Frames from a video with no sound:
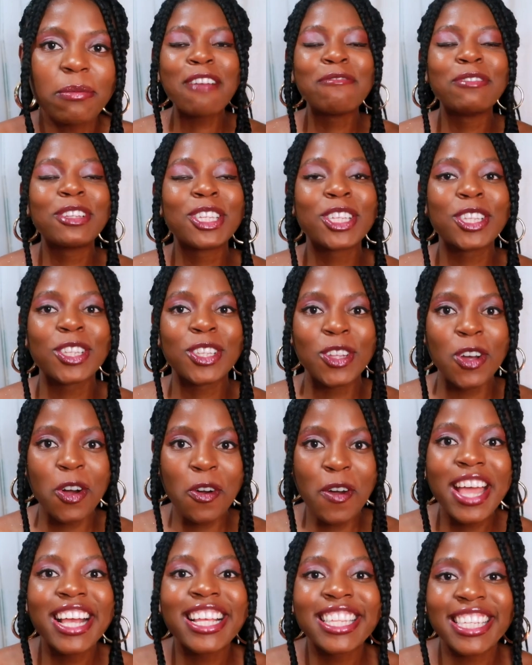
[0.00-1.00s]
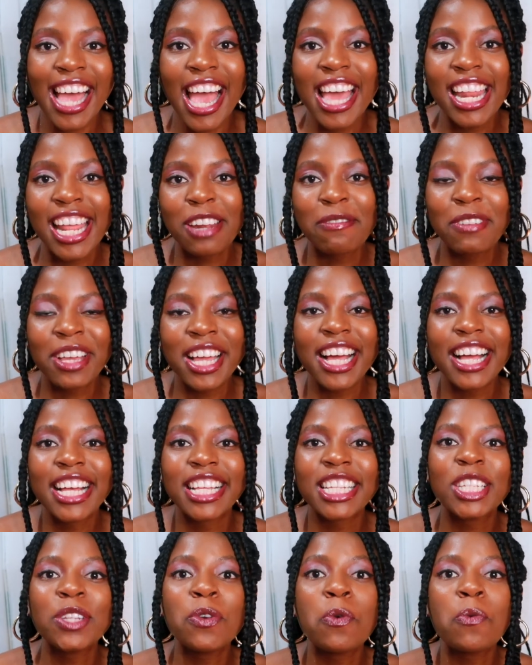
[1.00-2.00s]
I'm so excited
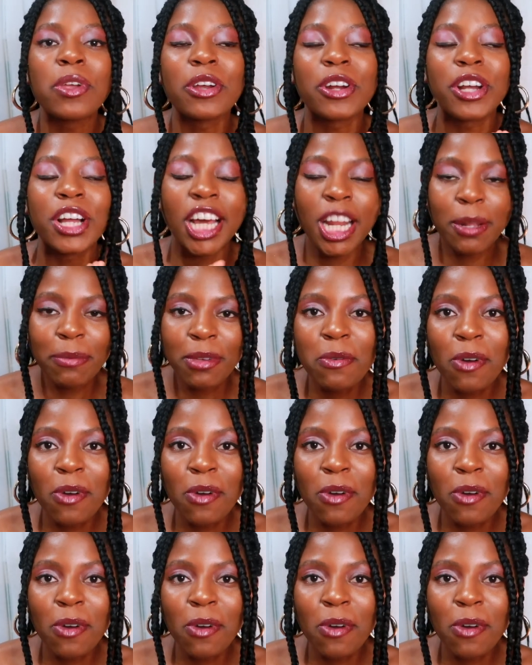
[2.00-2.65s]
because we we are gonna be